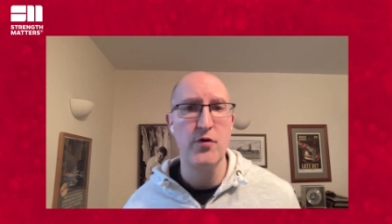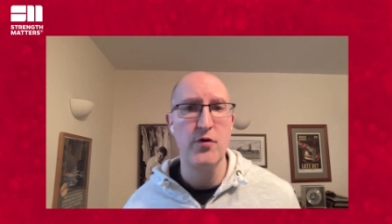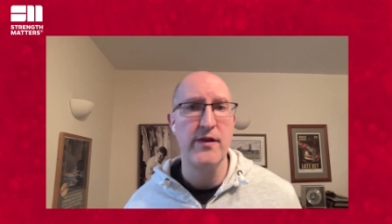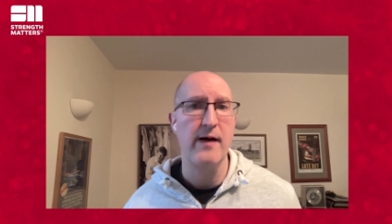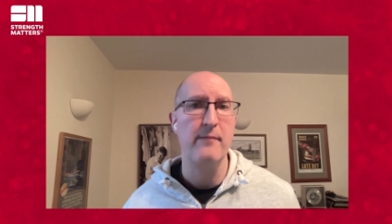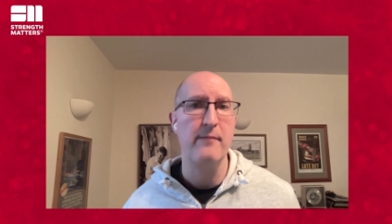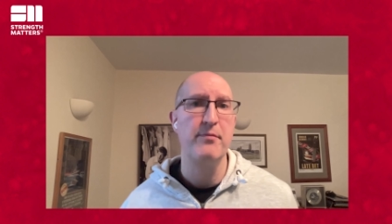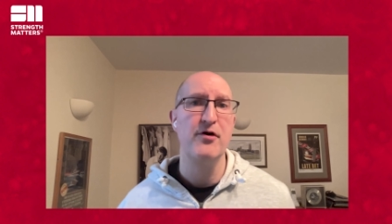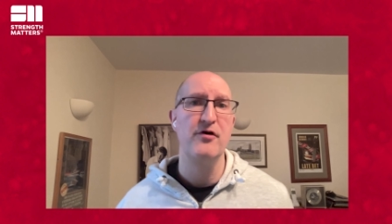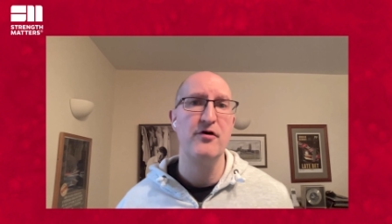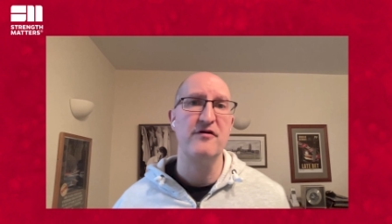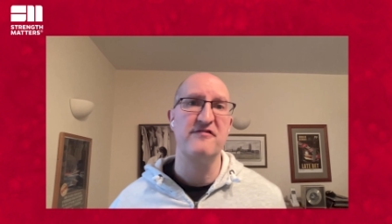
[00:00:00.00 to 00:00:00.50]

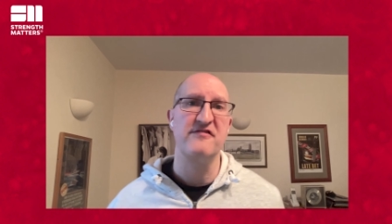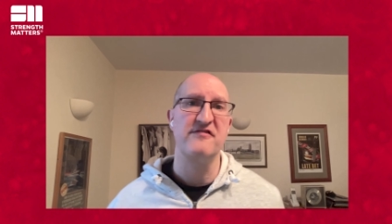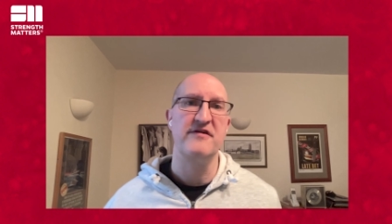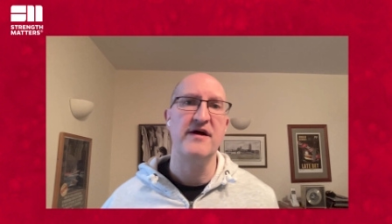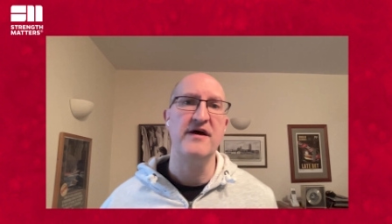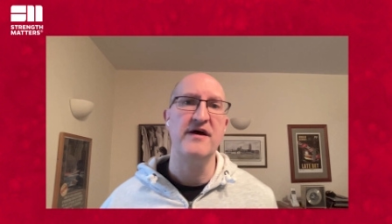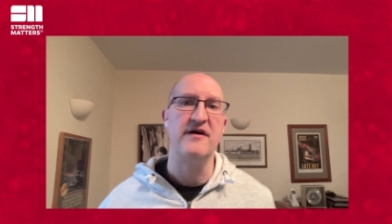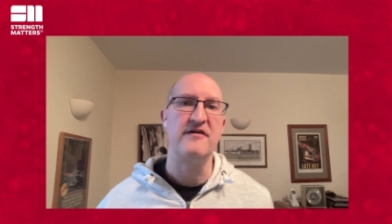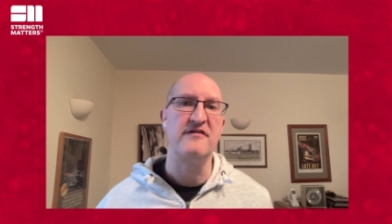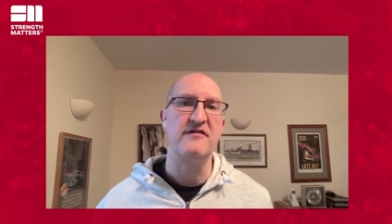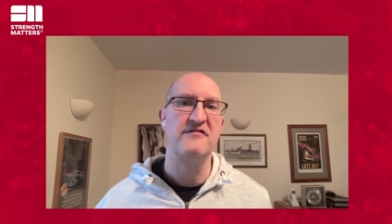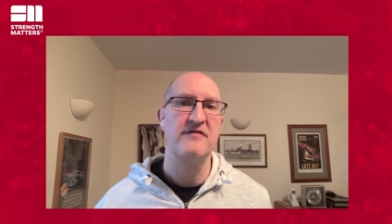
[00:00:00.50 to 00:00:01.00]
that person
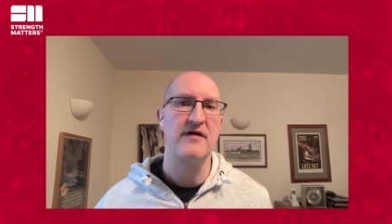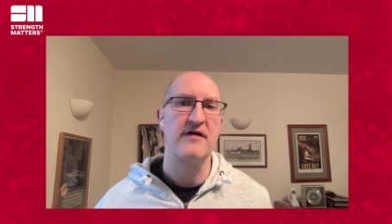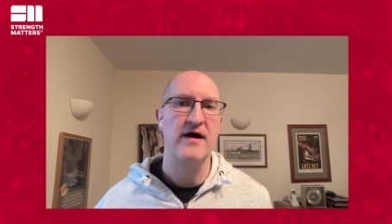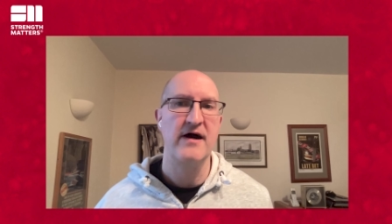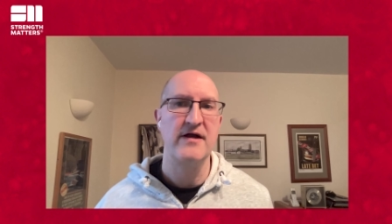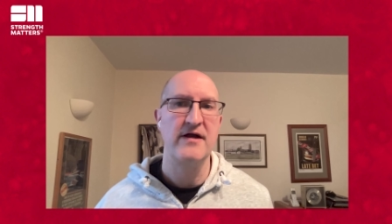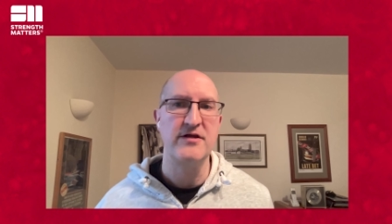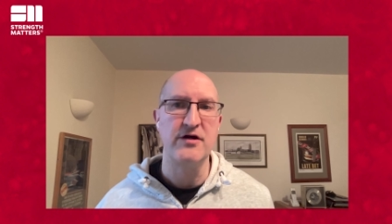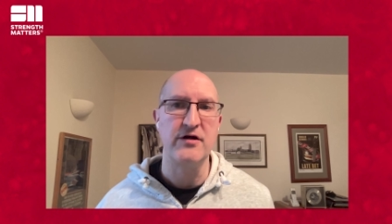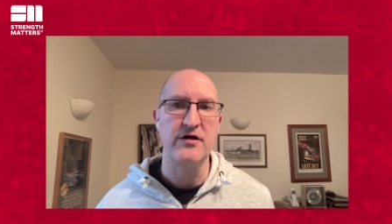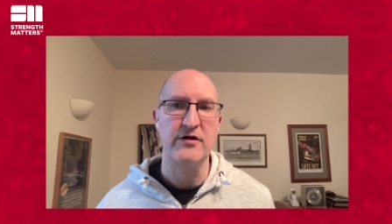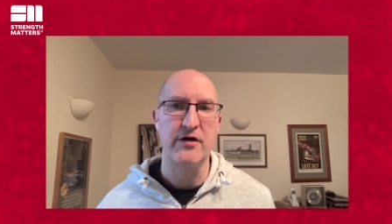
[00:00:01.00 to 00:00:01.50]
is
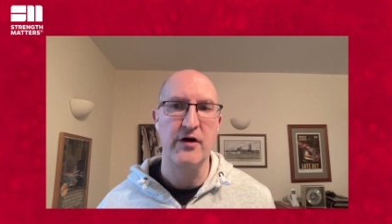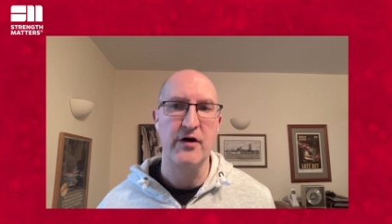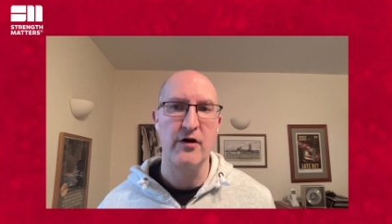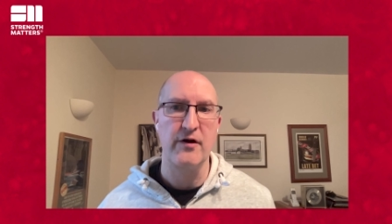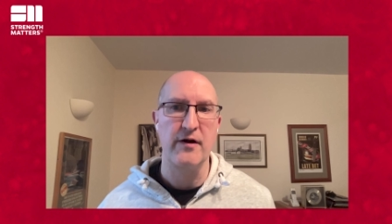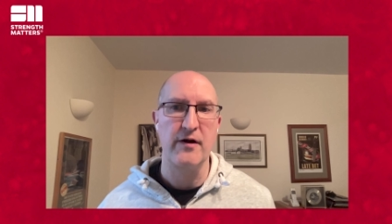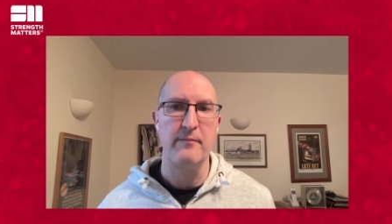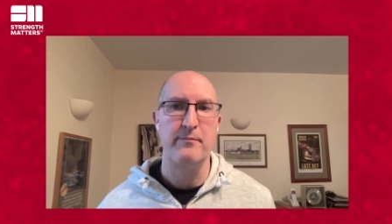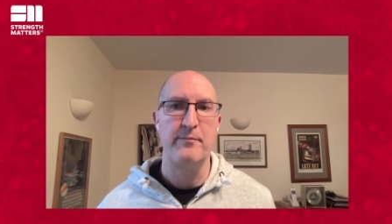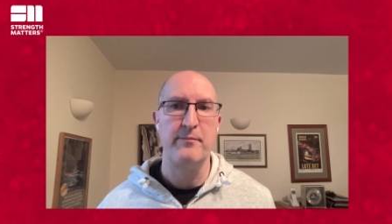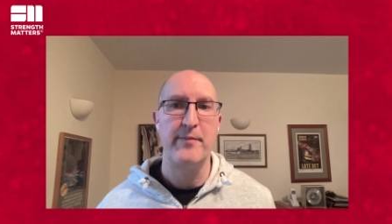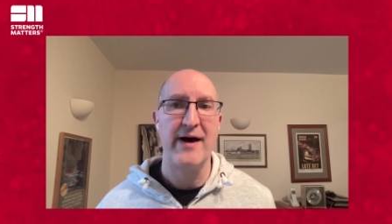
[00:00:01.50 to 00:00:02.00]
and you've got
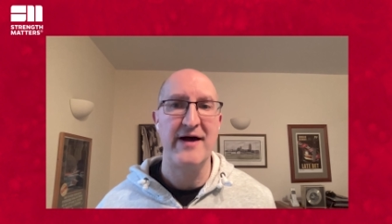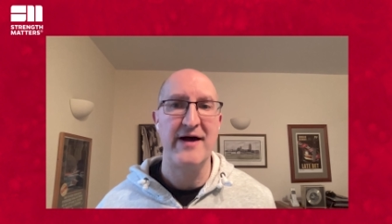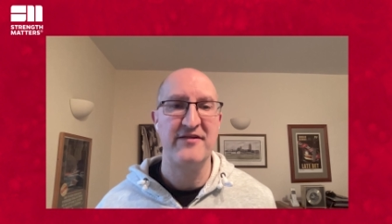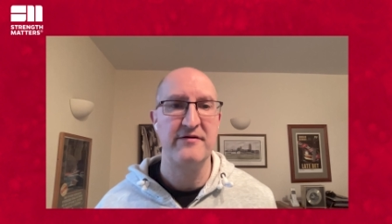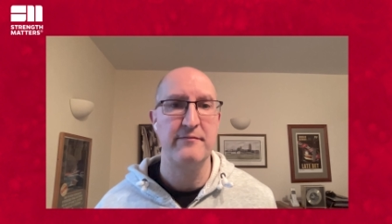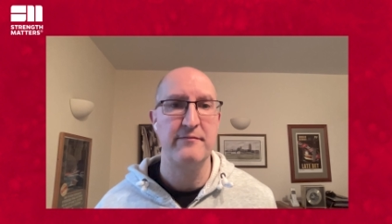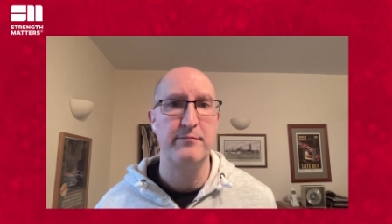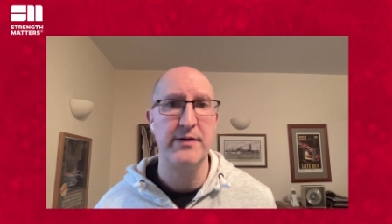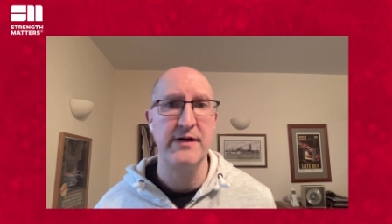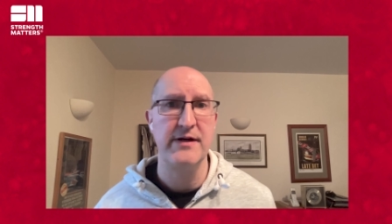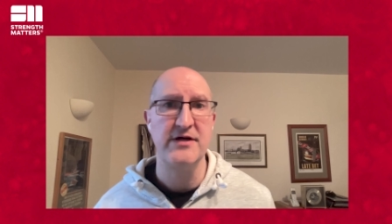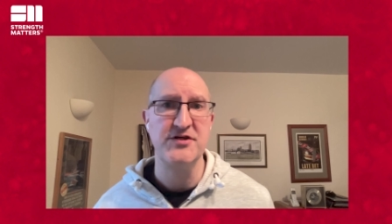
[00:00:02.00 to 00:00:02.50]
a better
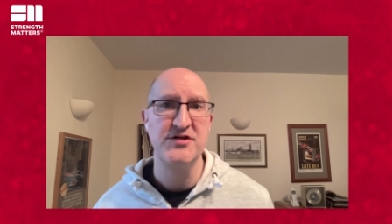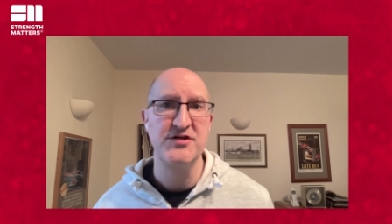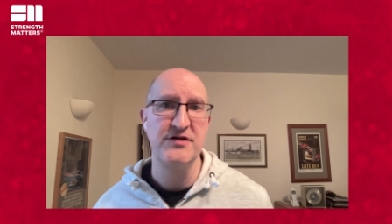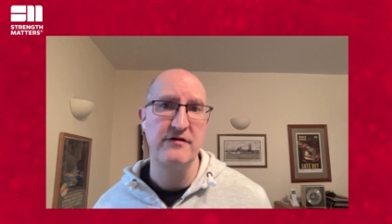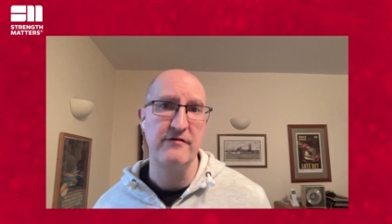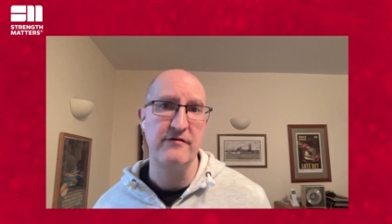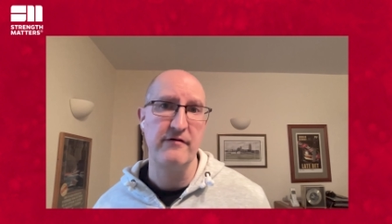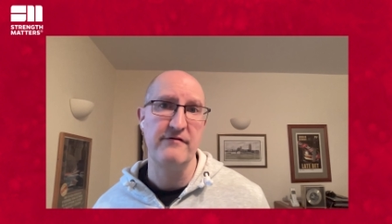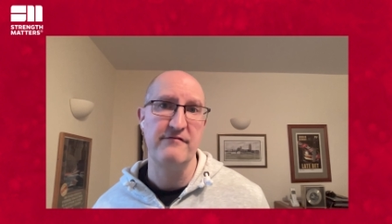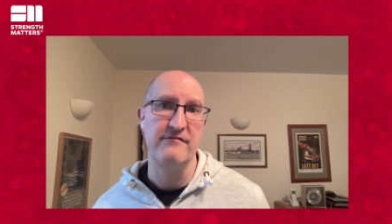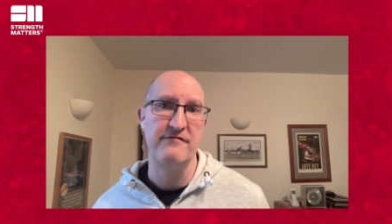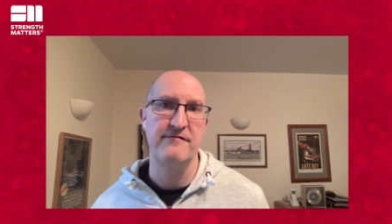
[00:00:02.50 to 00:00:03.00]
picture
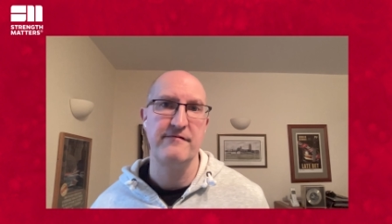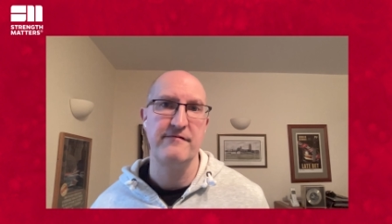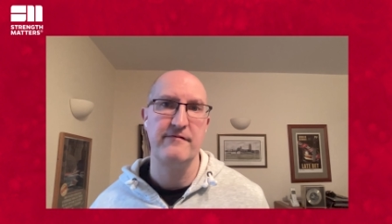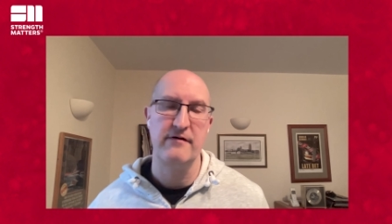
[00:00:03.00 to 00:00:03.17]
of,